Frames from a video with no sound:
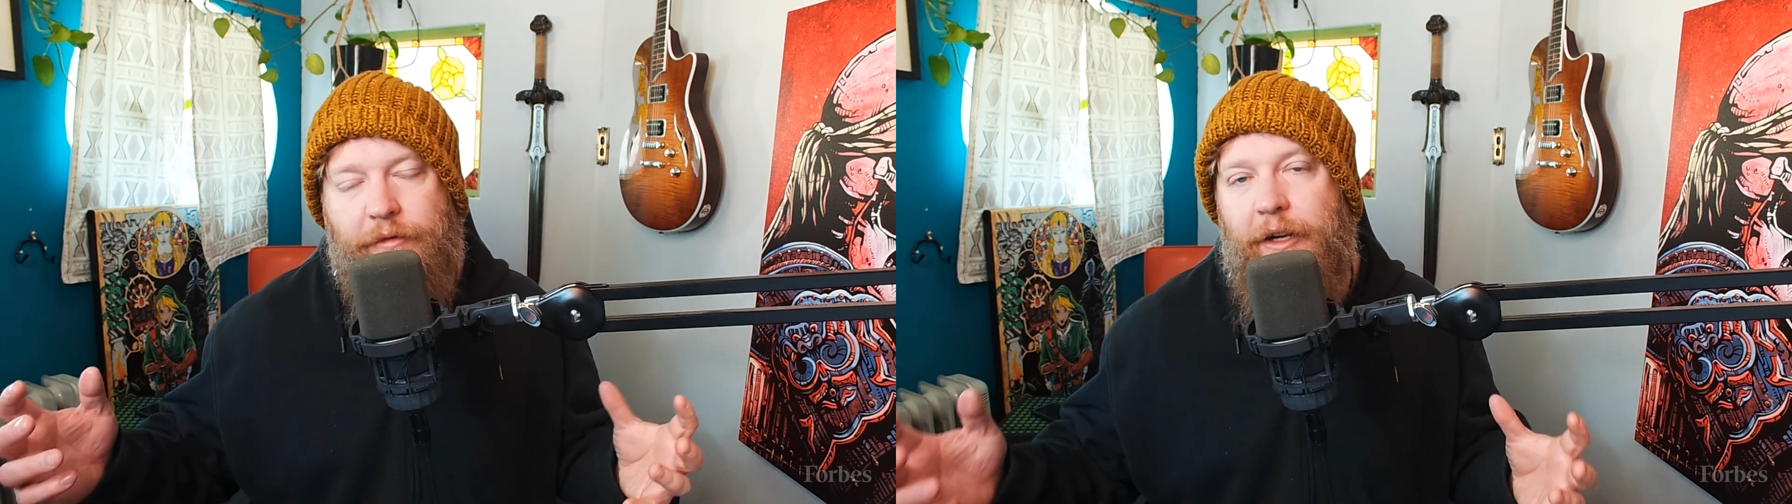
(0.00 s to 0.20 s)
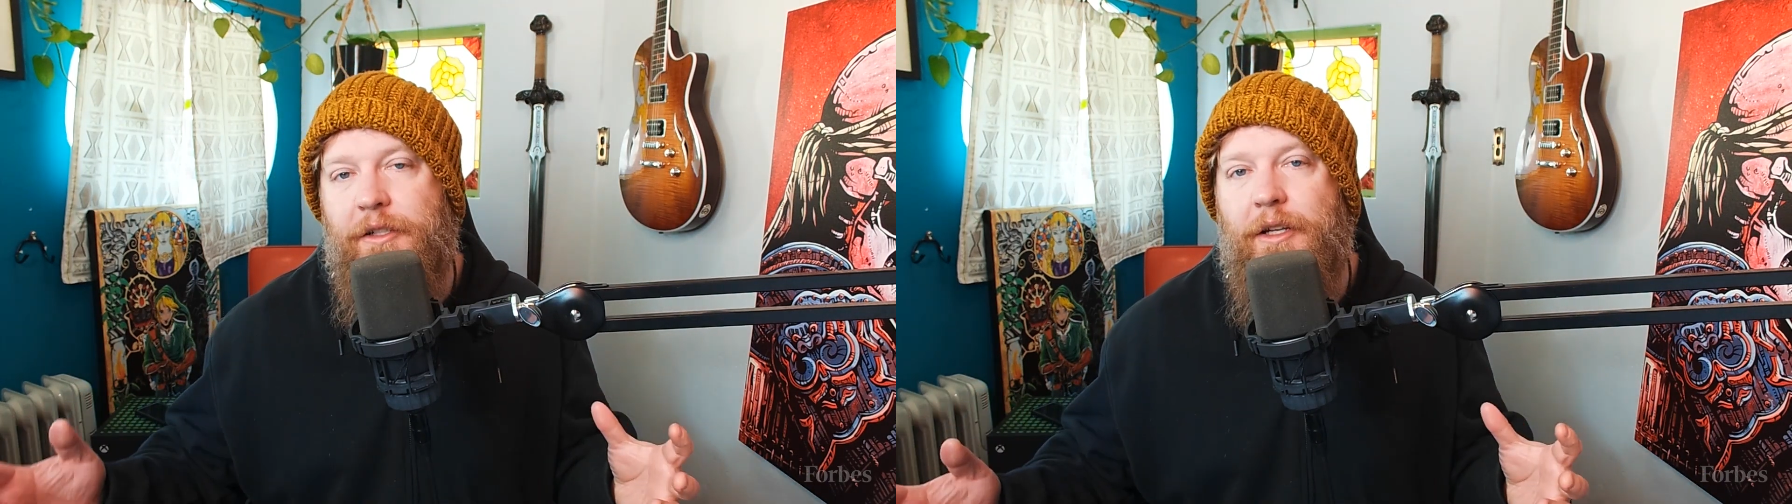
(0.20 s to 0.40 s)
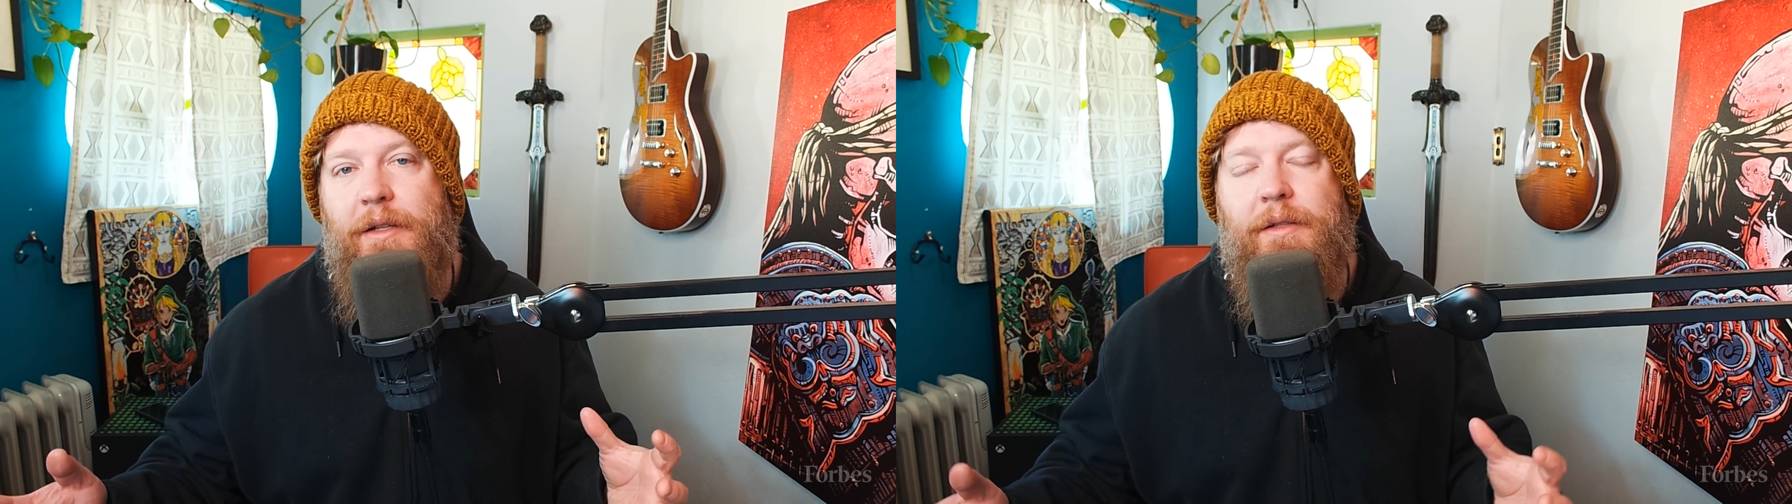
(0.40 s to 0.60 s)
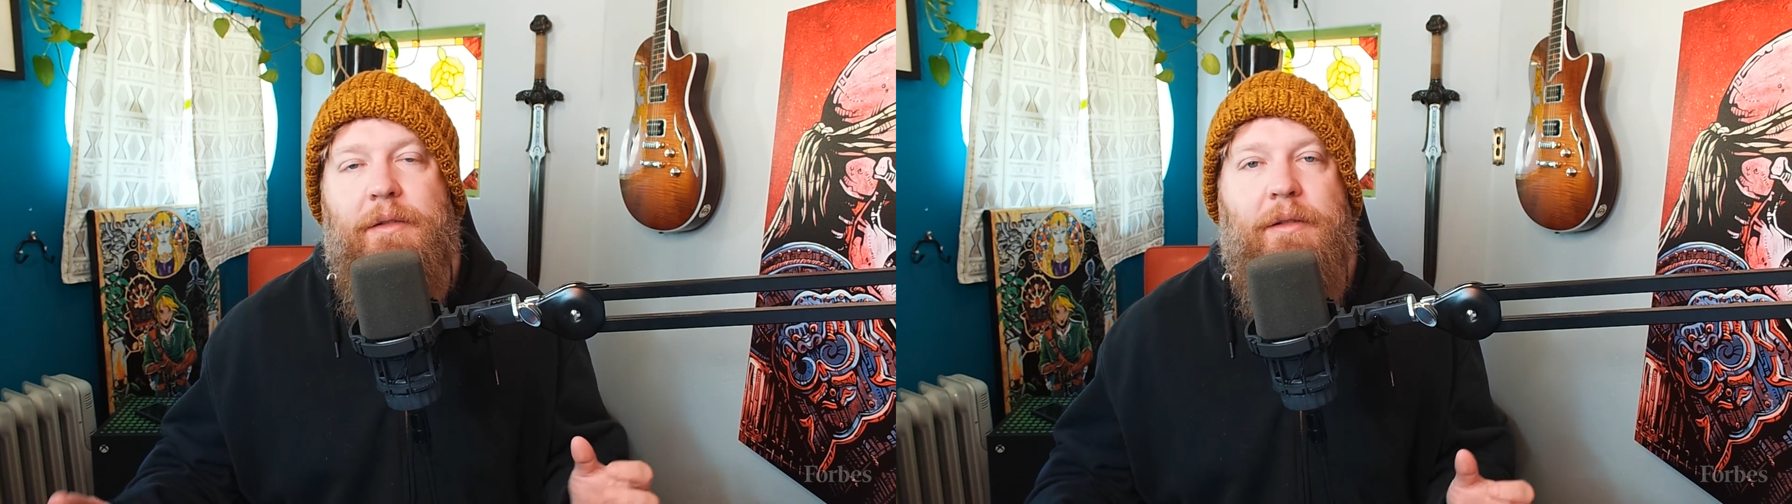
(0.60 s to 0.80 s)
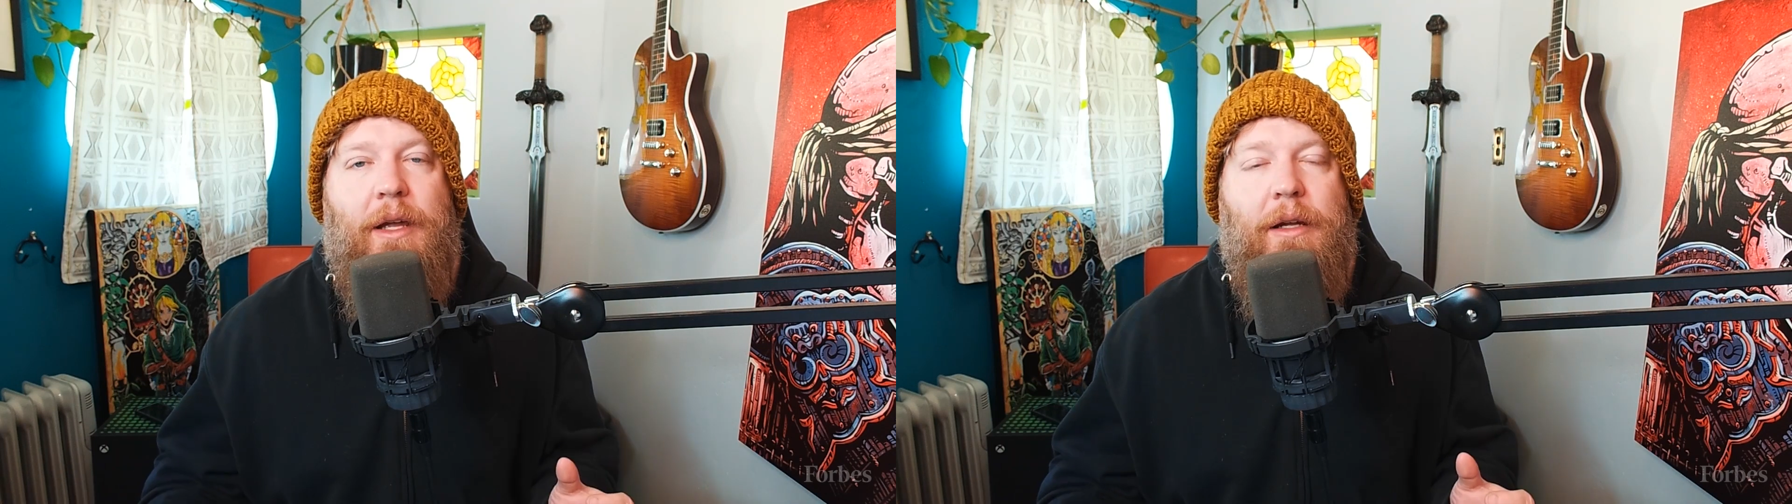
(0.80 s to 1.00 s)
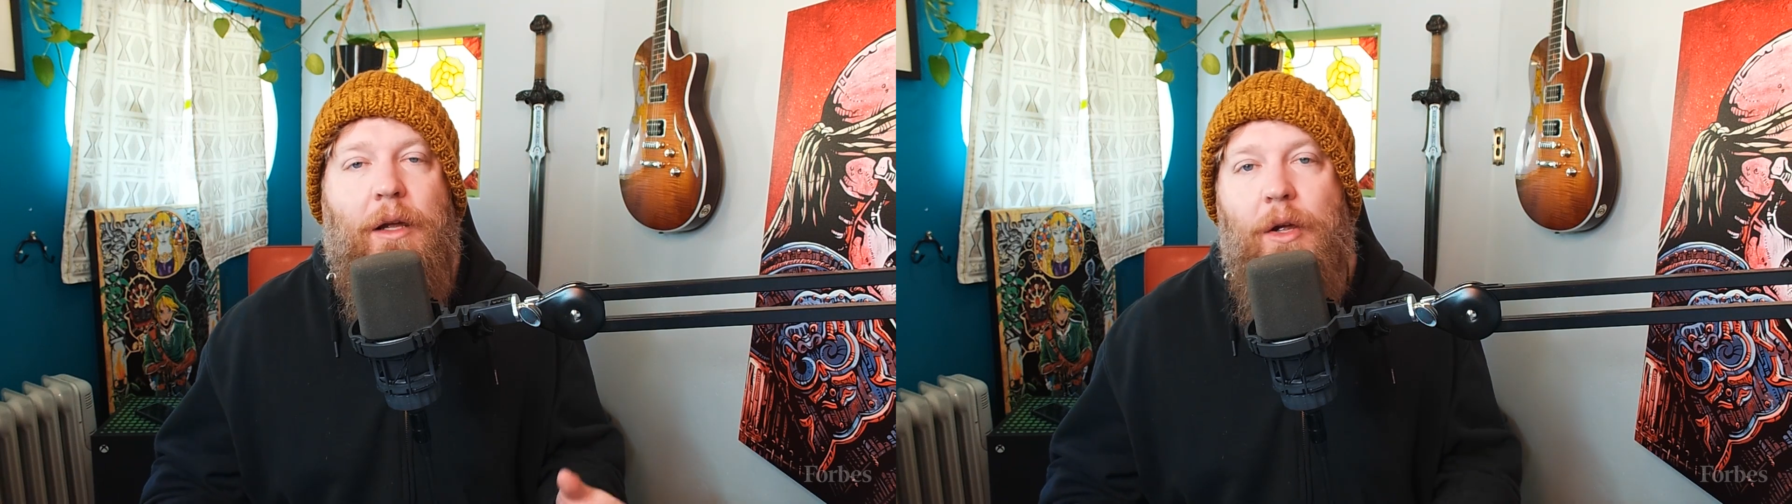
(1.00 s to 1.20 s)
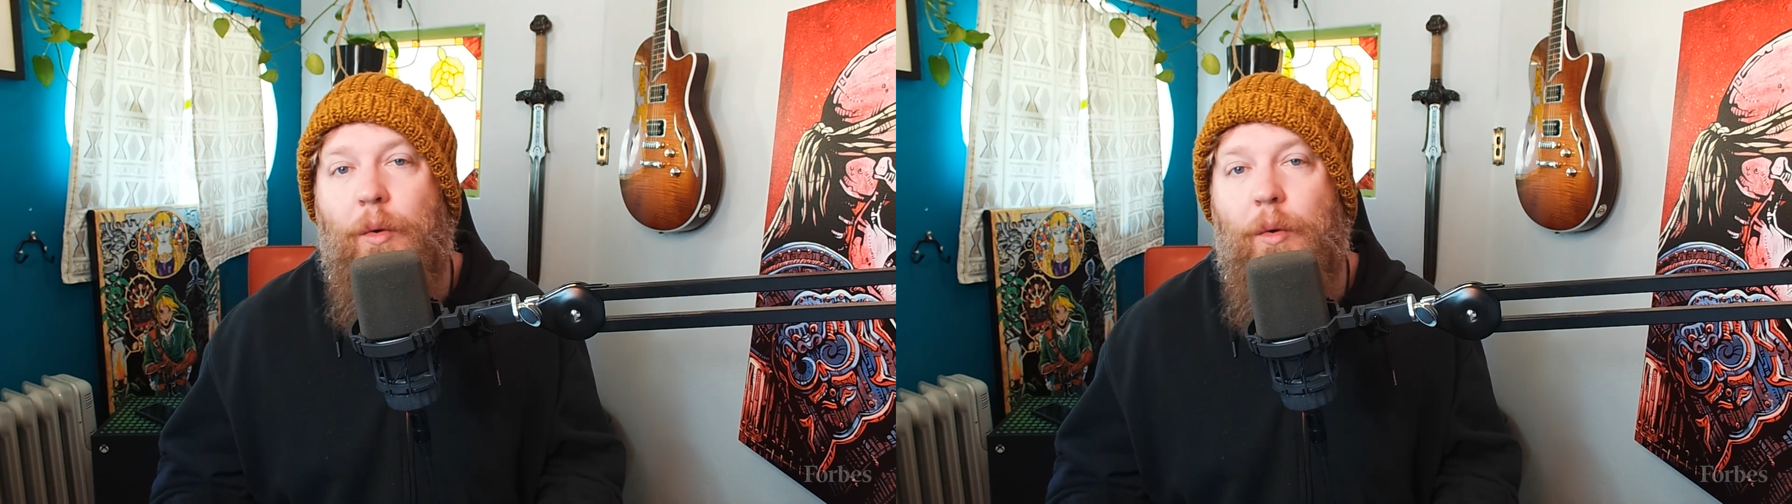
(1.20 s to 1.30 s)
franchises like